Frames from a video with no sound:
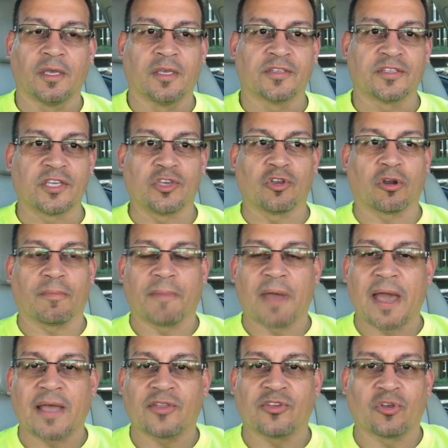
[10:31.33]
See,
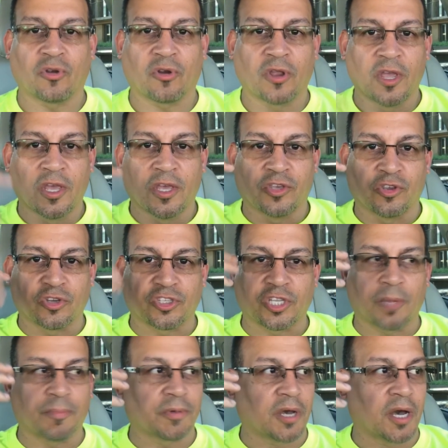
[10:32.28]
your
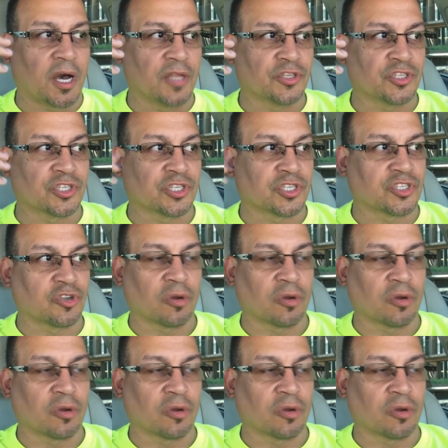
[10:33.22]
subconscious,